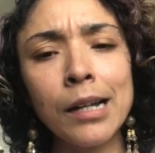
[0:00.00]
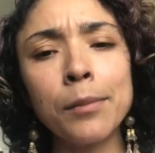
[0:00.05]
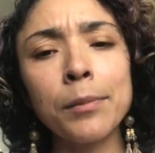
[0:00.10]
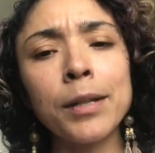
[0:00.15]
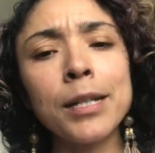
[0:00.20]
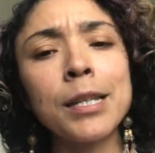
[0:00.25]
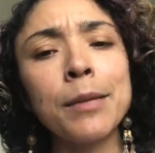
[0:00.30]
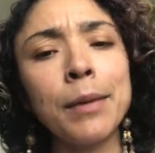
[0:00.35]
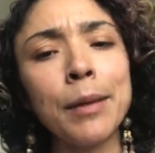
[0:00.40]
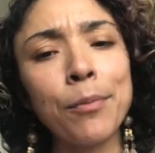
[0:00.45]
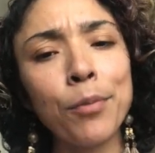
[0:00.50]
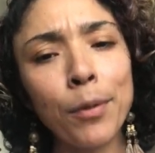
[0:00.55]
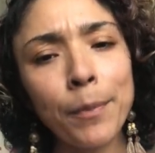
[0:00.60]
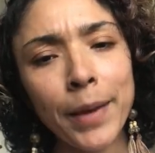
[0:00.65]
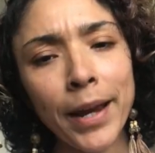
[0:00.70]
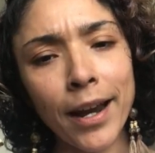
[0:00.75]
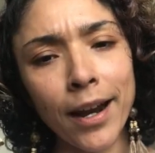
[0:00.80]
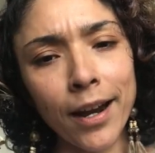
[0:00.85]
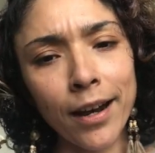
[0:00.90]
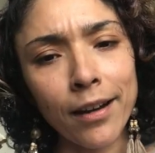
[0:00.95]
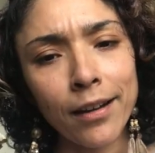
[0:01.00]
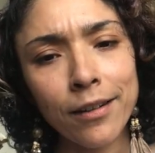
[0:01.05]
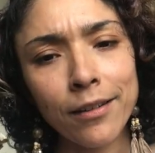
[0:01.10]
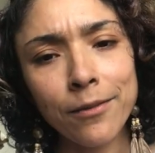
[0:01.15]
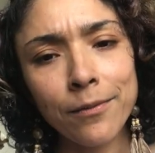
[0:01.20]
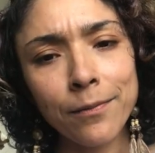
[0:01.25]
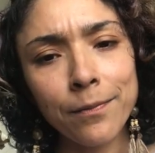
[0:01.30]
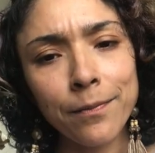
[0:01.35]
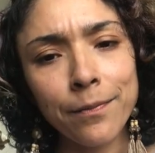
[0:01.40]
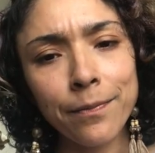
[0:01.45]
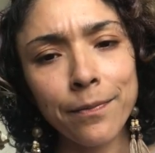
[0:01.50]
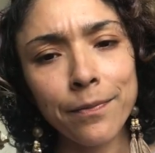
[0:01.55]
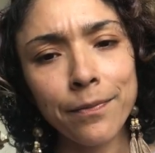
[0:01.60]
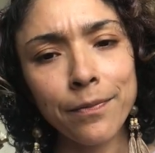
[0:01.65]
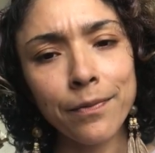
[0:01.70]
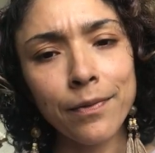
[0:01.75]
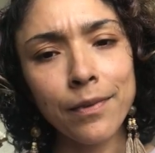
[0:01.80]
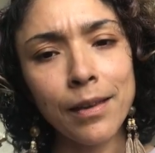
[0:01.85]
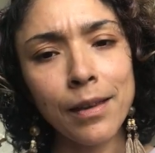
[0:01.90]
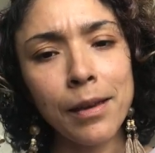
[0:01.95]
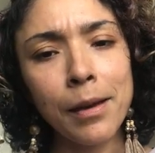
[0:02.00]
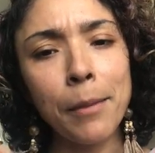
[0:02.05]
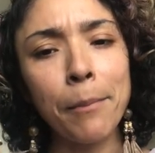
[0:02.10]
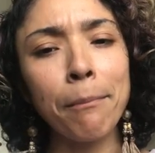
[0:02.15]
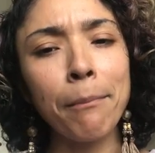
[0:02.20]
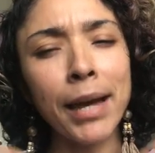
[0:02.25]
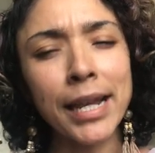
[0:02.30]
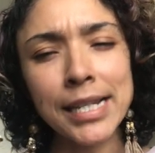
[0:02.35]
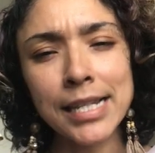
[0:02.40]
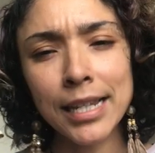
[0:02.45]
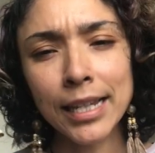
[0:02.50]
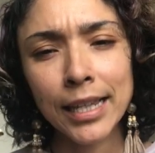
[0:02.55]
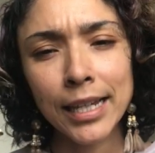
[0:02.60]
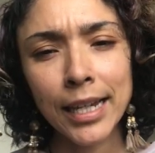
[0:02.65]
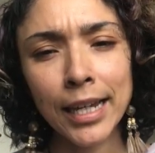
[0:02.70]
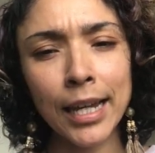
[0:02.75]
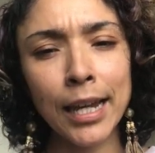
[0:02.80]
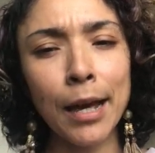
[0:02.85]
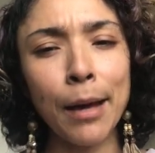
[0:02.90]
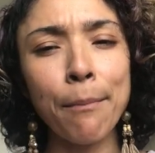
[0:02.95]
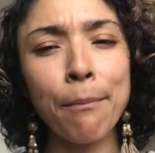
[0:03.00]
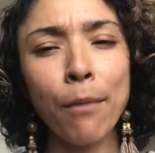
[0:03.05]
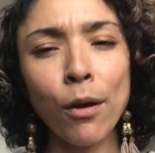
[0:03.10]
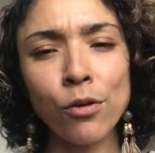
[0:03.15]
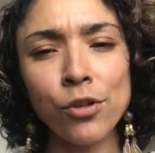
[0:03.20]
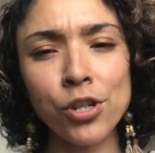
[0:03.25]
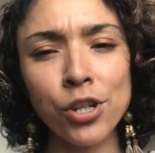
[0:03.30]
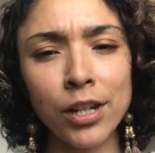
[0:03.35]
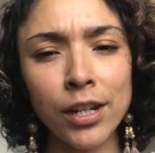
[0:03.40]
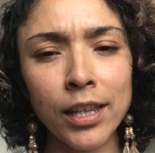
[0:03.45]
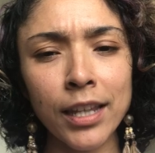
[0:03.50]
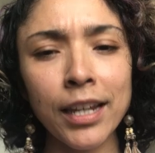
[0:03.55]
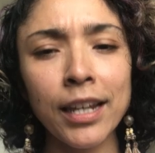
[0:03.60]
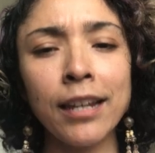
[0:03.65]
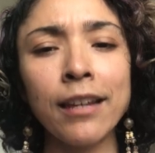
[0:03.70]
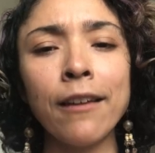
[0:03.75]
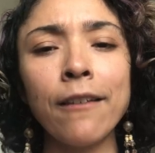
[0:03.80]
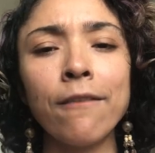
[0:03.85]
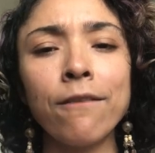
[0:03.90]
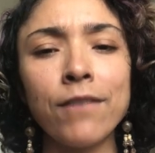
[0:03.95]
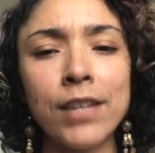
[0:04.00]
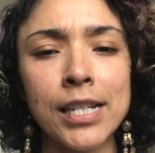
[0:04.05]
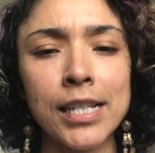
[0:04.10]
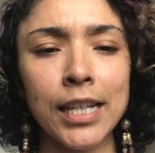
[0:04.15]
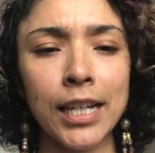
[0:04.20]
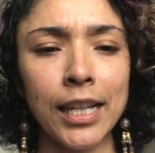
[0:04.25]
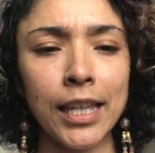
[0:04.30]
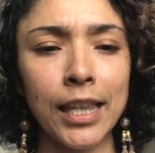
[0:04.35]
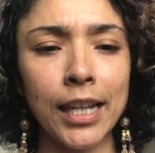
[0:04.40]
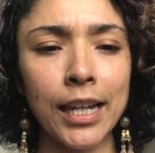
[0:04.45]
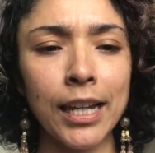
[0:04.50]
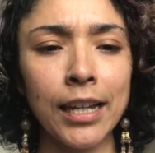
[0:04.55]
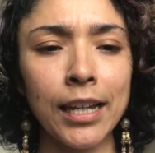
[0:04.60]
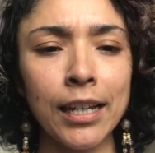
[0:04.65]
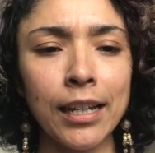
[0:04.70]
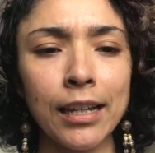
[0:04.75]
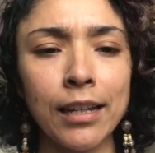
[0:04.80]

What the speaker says: but to be prepared mentally, emotionally, physically